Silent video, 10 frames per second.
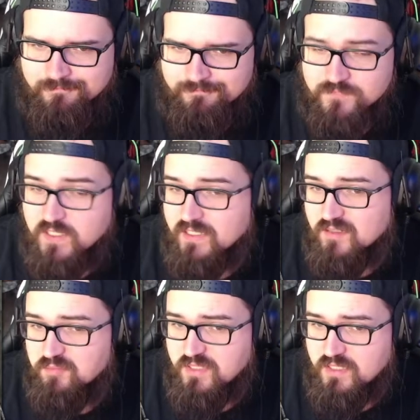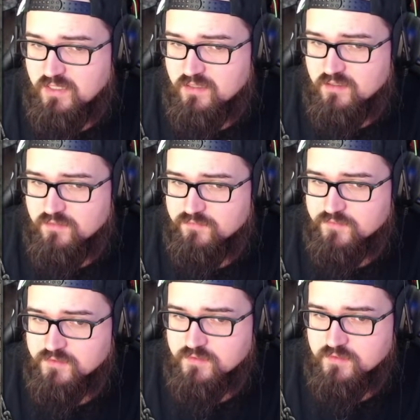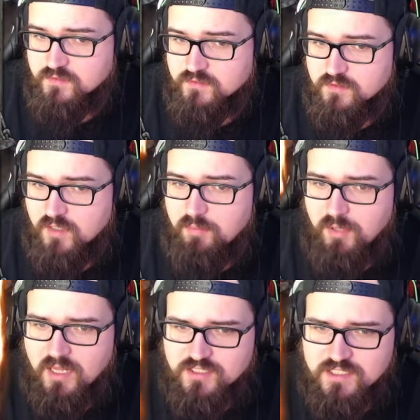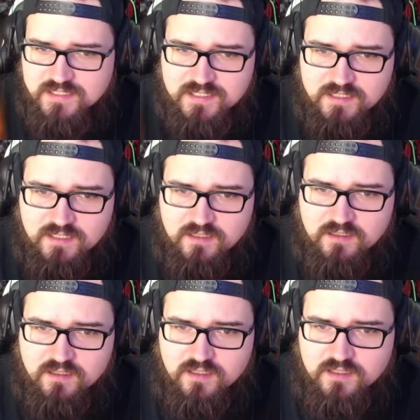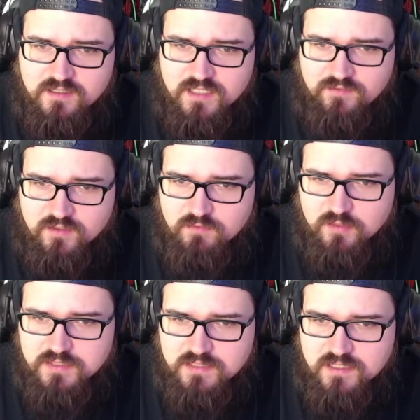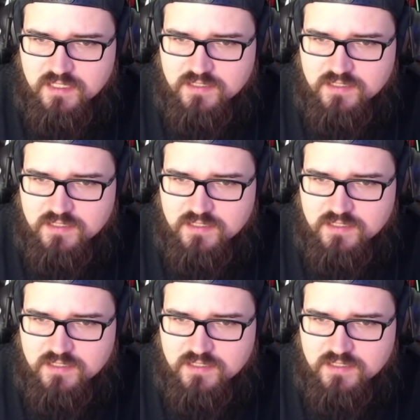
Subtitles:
Taking a peek. Apologies! Javik rubs his eyes